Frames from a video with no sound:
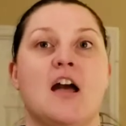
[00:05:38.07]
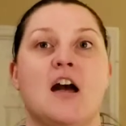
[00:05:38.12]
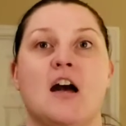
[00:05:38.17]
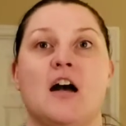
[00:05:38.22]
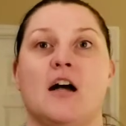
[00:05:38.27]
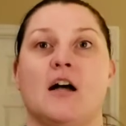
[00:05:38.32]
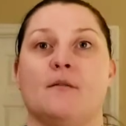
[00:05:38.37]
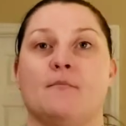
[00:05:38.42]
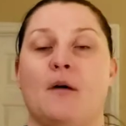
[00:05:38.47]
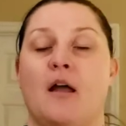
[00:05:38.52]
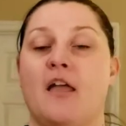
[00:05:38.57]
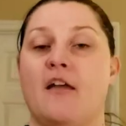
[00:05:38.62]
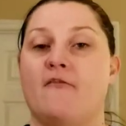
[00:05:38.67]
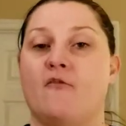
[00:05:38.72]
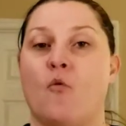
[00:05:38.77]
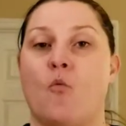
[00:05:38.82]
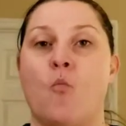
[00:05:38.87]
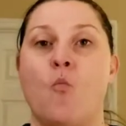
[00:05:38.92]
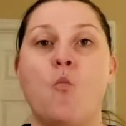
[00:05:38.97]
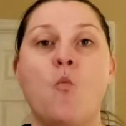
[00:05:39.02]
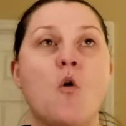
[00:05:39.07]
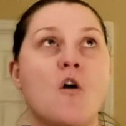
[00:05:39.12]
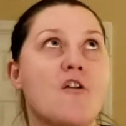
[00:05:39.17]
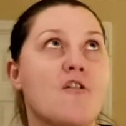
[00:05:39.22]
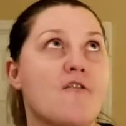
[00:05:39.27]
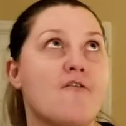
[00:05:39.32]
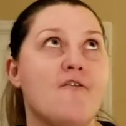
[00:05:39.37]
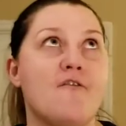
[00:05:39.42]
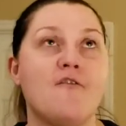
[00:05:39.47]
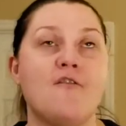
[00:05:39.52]
I have a
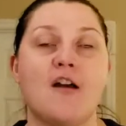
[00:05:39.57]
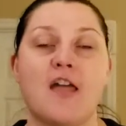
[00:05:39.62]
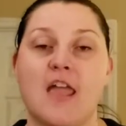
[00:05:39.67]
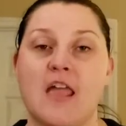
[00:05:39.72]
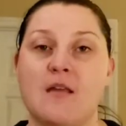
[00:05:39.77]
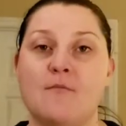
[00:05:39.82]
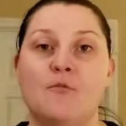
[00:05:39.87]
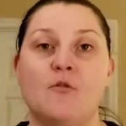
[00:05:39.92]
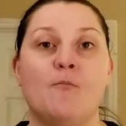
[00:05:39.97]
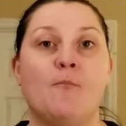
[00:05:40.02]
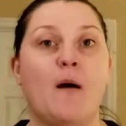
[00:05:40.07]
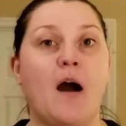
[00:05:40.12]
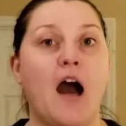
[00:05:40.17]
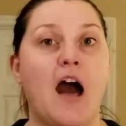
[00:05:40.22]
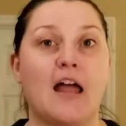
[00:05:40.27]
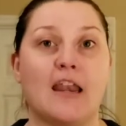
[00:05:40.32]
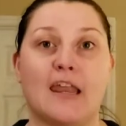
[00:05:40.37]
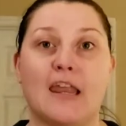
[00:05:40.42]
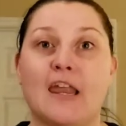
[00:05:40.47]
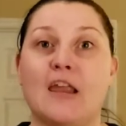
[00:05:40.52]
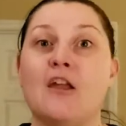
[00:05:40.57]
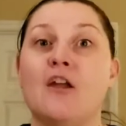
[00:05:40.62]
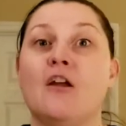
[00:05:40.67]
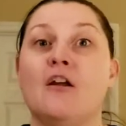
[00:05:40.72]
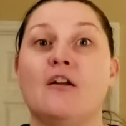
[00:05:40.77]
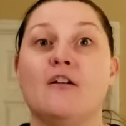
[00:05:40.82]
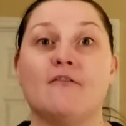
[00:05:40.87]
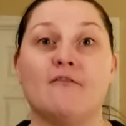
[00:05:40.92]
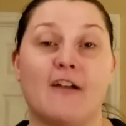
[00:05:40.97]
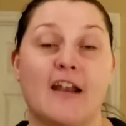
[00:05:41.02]
wonderful, able body
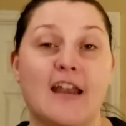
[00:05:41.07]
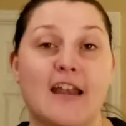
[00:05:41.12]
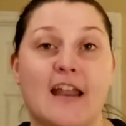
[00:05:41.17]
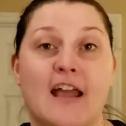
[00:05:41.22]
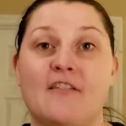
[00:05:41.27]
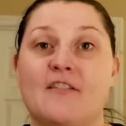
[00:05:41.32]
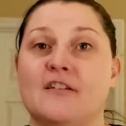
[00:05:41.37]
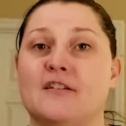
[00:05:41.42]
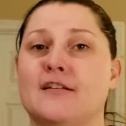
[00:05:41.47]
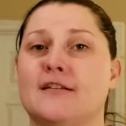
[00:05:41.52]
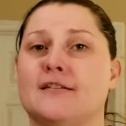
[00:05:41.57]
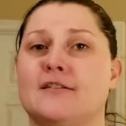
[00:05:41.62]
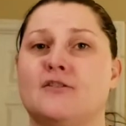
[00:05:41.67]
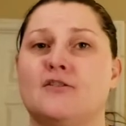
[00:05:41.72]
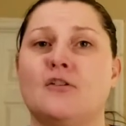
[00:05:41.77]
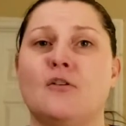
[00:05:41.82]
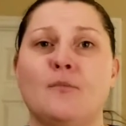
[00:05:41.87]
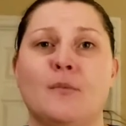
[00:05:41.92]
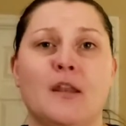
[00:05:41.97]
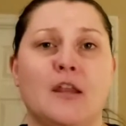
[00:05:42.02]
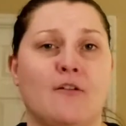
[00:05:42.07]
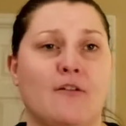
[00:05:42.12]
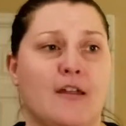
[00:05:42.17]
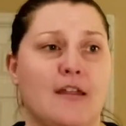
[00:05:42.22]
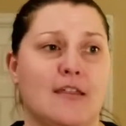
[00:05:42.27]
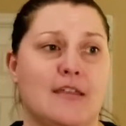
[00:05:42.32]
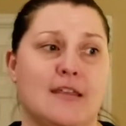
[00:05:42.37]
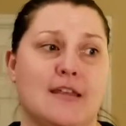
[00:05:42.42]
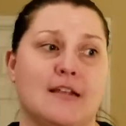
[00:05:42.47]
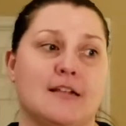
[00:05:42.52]
right now that does so many
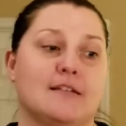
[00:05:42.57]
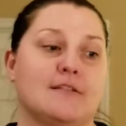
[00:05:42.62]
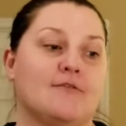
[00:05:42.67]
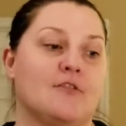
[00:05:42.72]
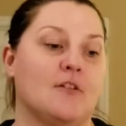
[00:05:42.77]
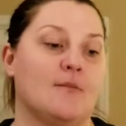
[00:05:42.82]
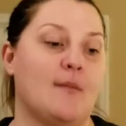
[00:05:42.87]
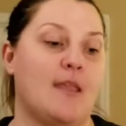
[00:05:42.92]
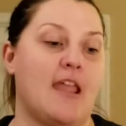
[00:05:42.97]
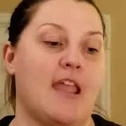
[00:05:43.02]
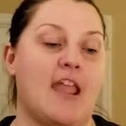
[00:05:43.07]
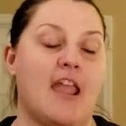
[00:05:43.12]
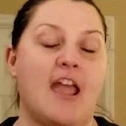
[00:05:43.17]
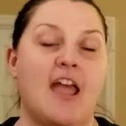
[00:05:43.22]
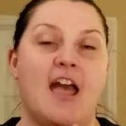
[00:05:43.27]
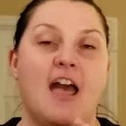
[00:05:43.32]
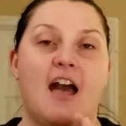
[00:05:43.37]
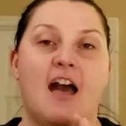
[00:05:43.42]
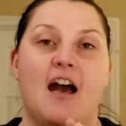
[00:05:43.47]
great things for me,